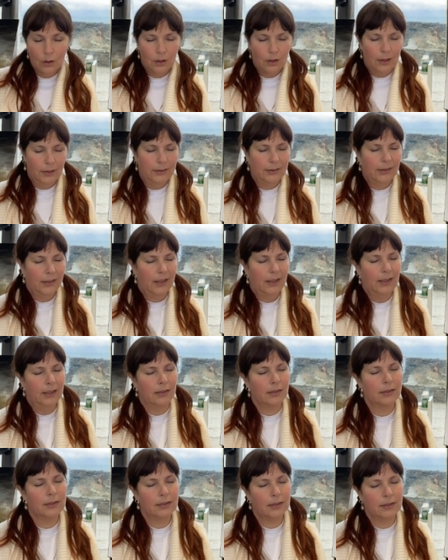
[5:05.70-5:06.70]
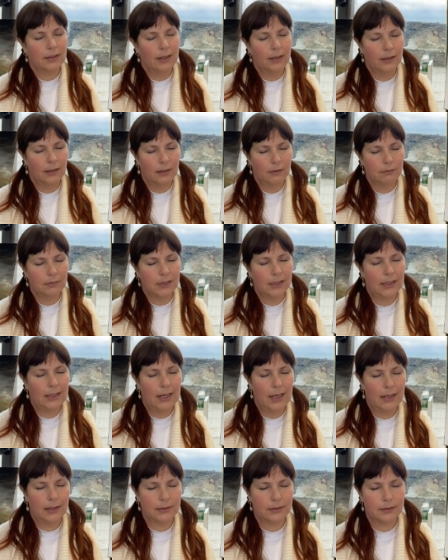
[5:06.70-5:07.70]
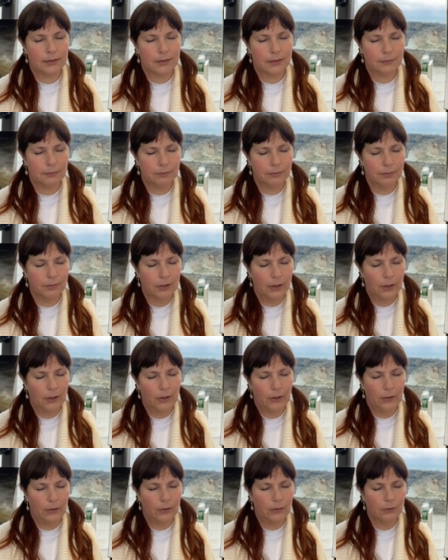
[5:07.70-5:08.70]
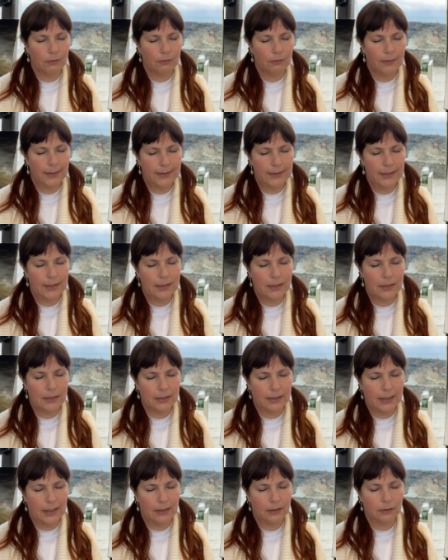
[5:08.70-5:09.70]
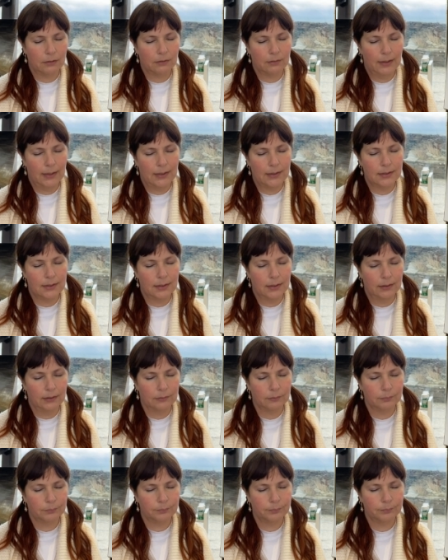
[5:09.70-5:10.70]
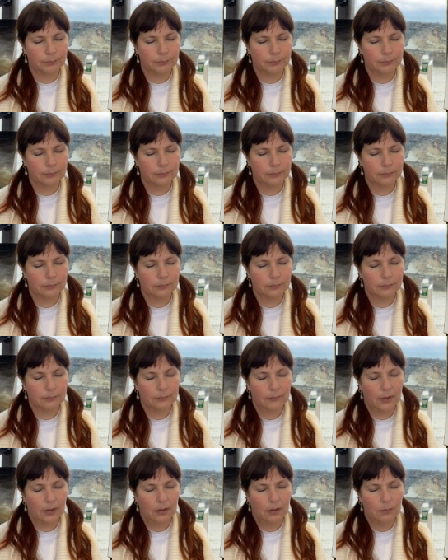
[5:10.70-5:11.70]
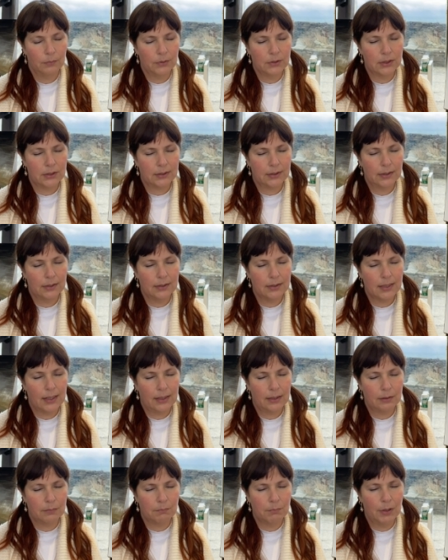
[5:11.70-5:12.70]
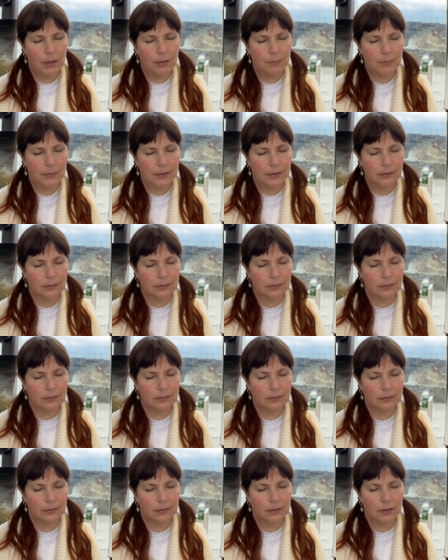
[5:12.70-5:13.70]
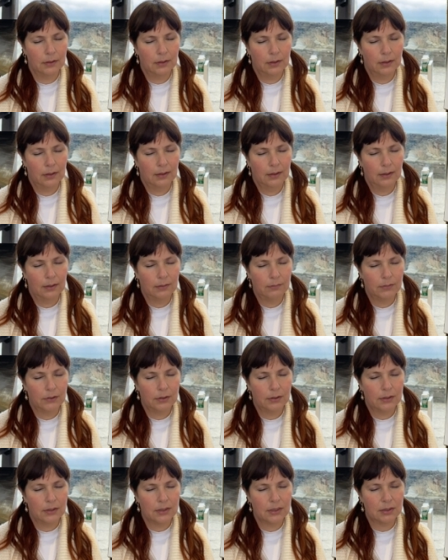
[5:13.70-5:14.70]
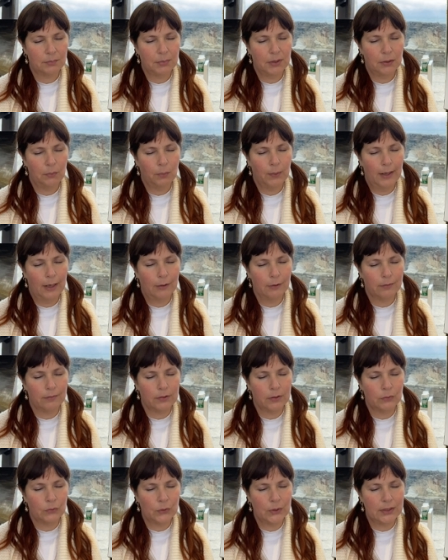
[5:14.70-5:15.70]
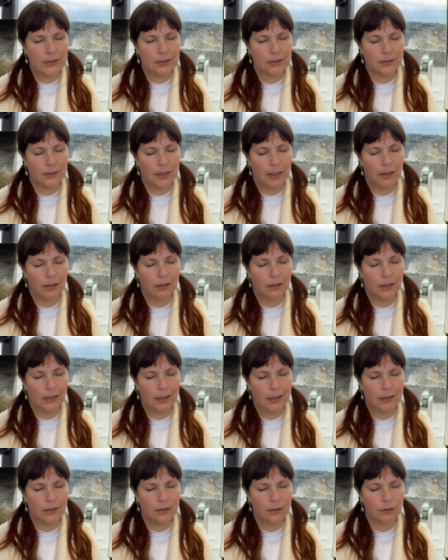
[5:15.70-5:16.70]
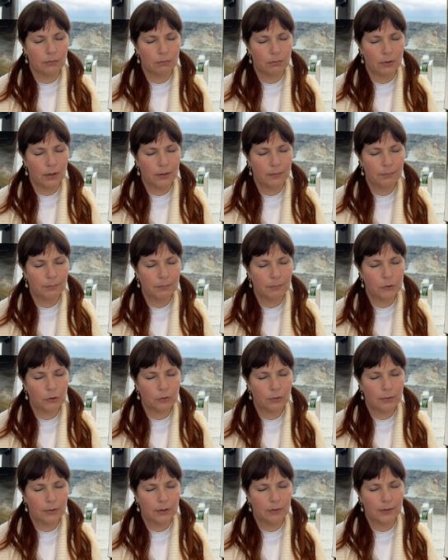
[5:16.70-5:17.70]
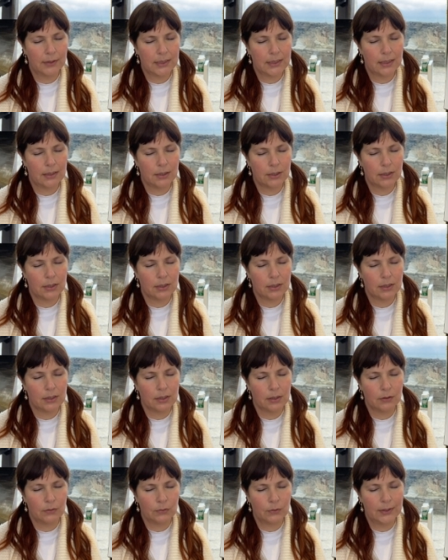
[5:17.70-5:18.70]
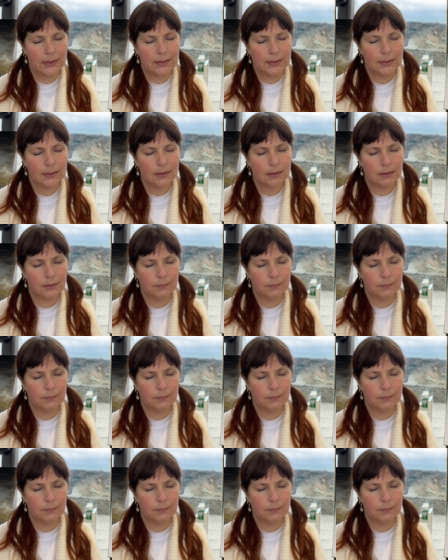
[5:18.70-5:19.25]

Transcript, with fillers: and get into the relaxed flow, ready to get creating. We're just going to take a moment. If you can just be aware of the noises that are in the room, draw your attention to the noises